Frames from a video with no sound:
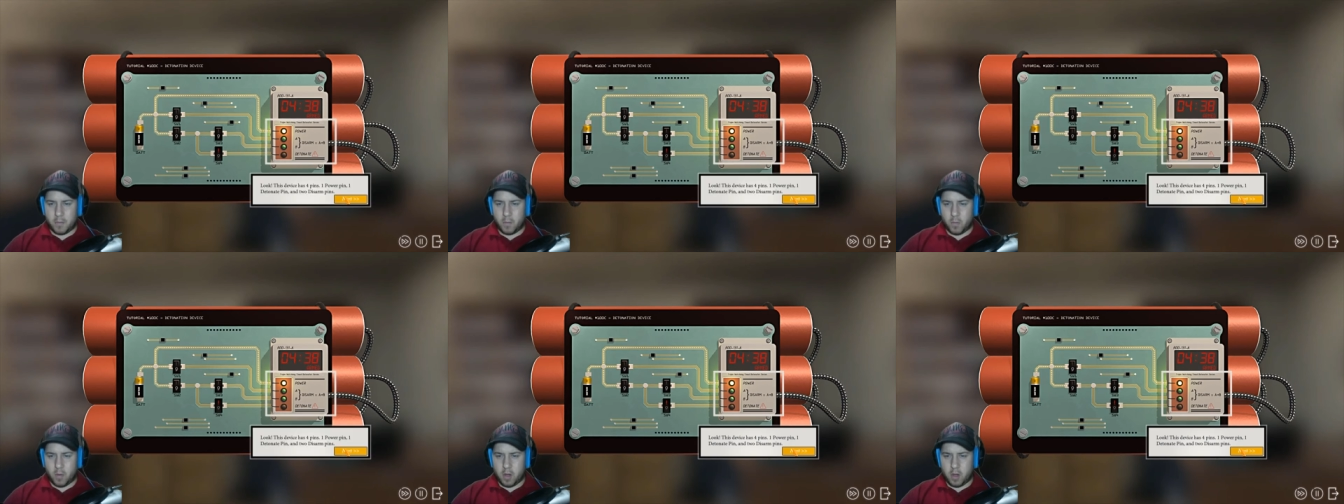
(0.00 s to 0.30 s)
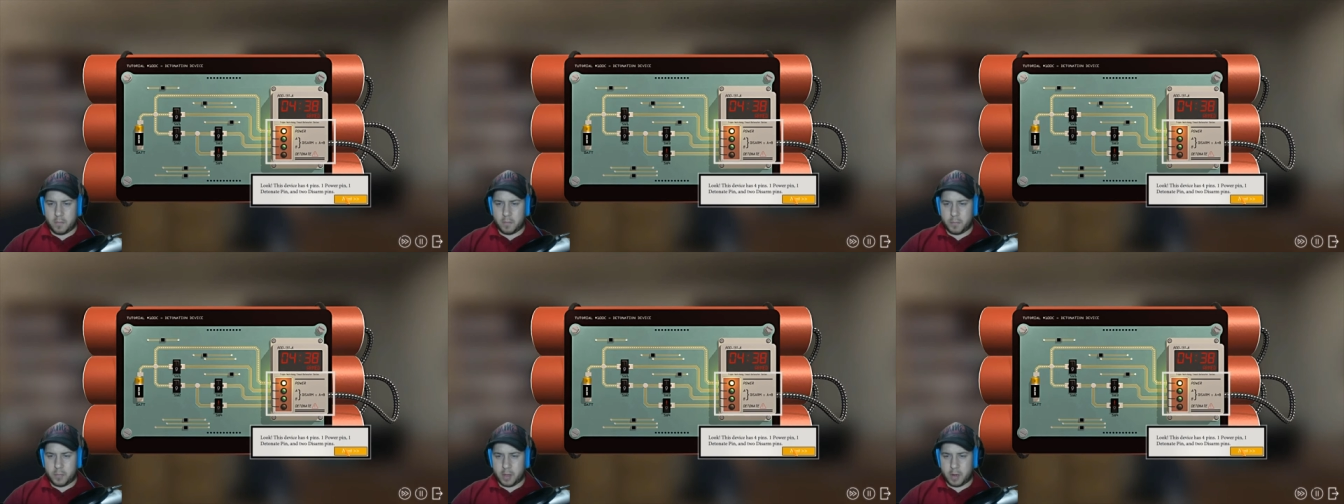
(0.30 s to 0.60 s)

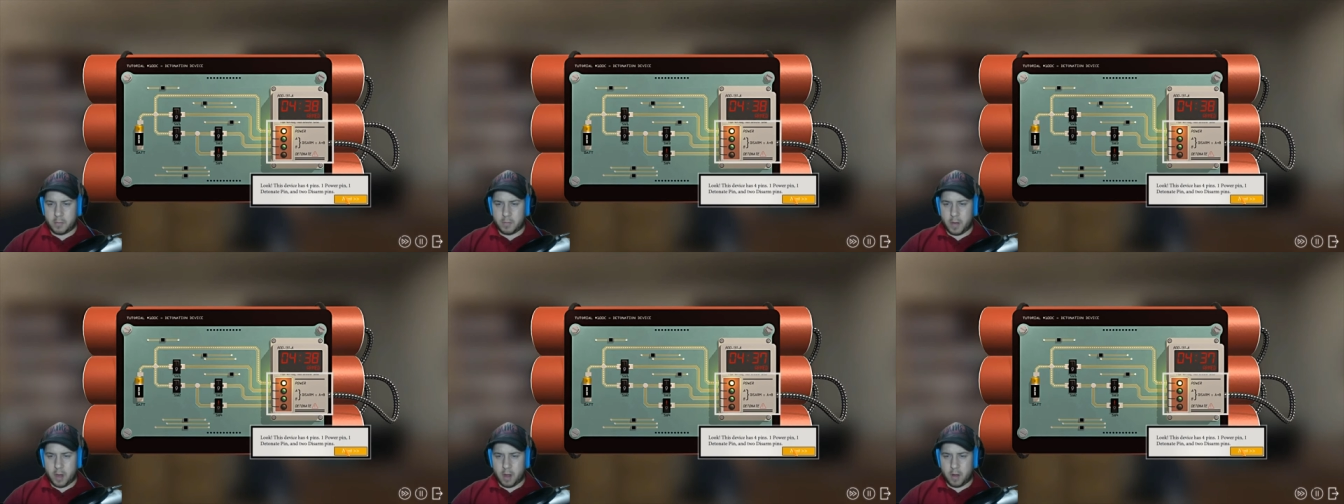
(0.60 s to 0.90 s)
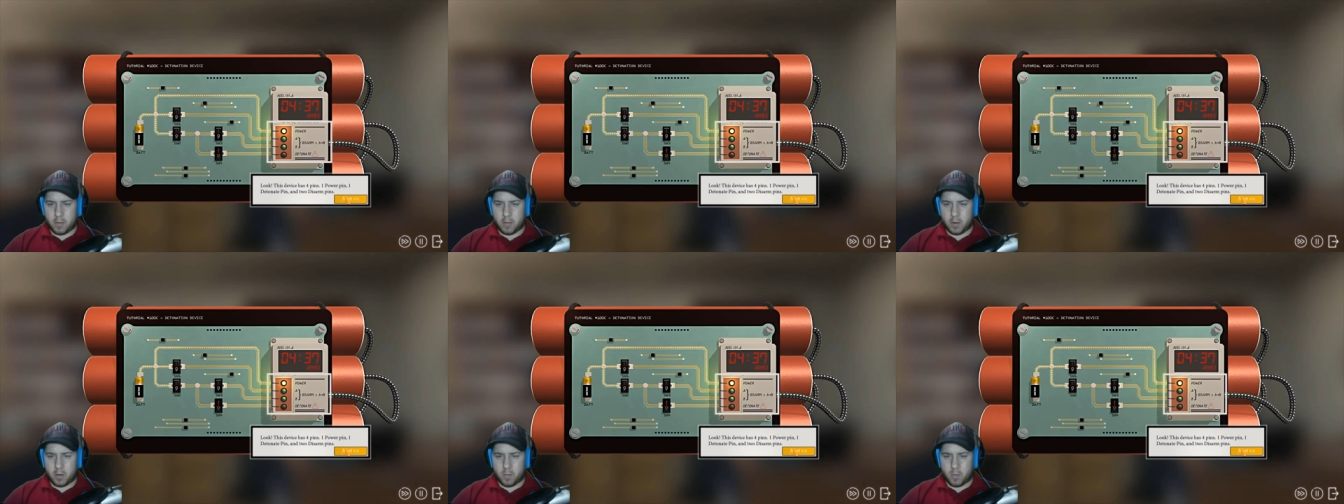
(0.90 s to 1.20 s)
One pin
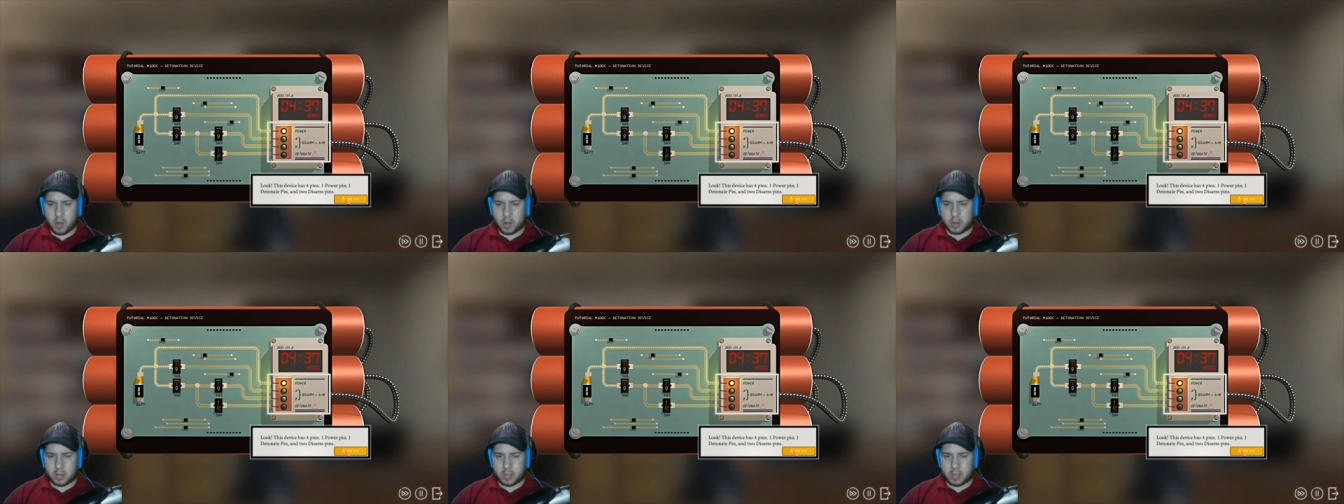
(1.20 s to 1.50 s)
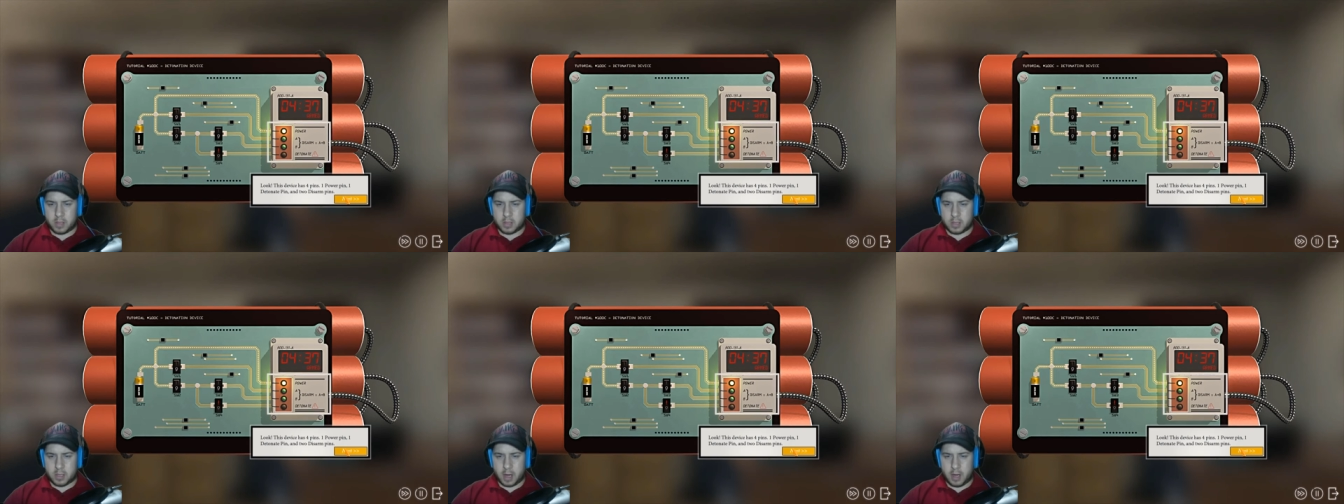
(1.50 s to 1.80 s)
power, and one
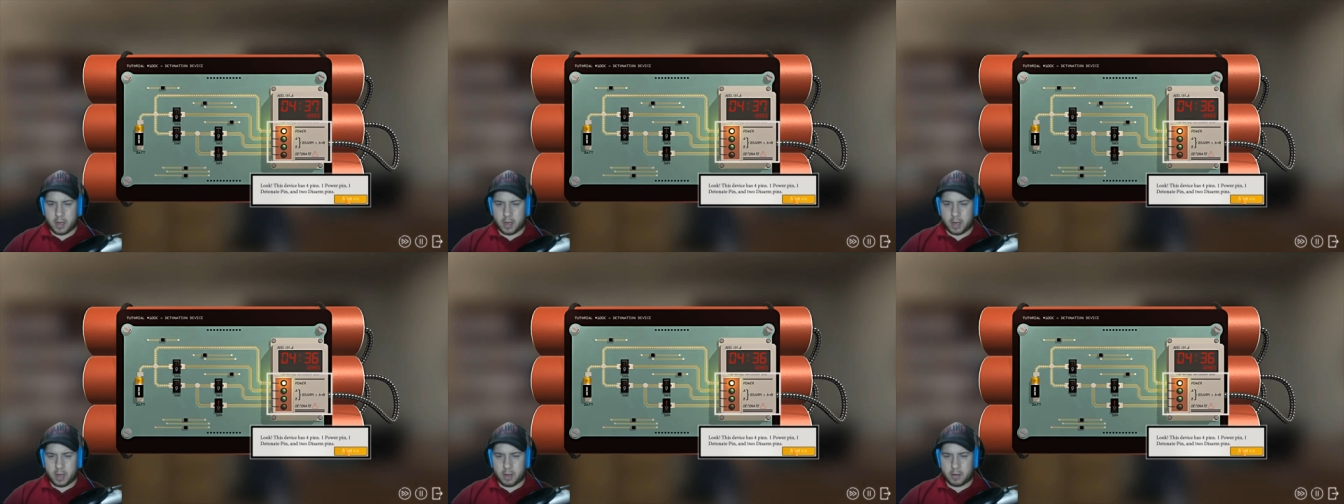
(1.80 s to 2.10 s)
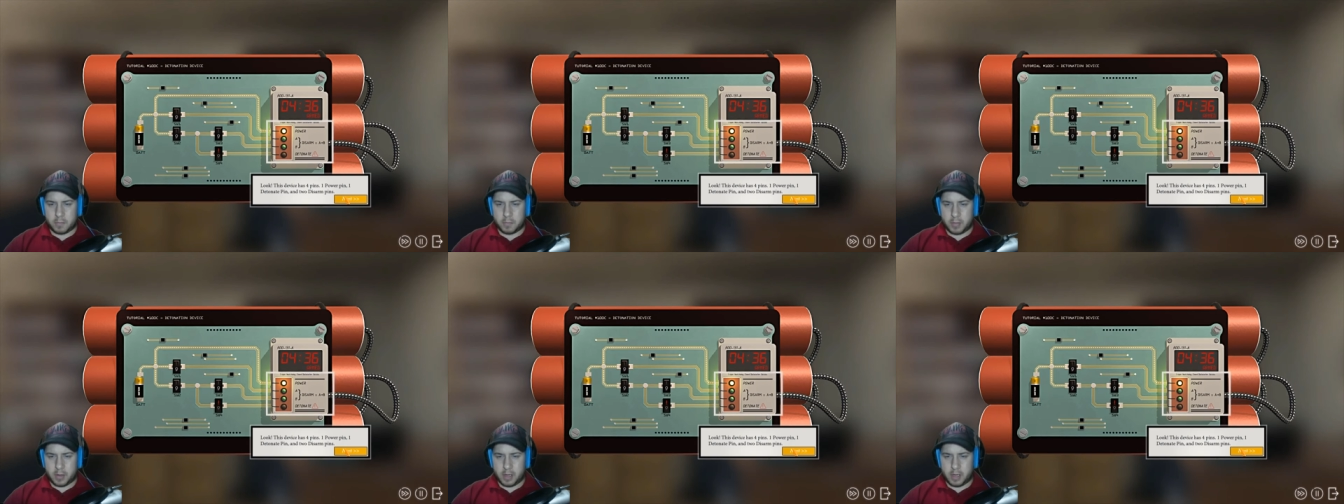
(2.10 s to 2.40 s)

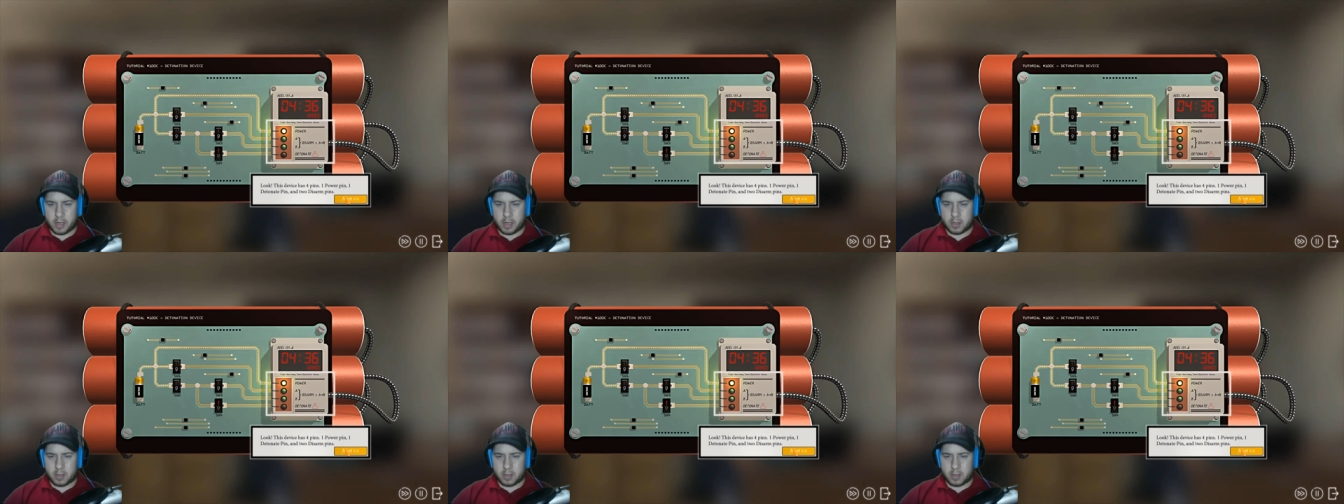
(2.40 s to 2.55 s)
detonated pin,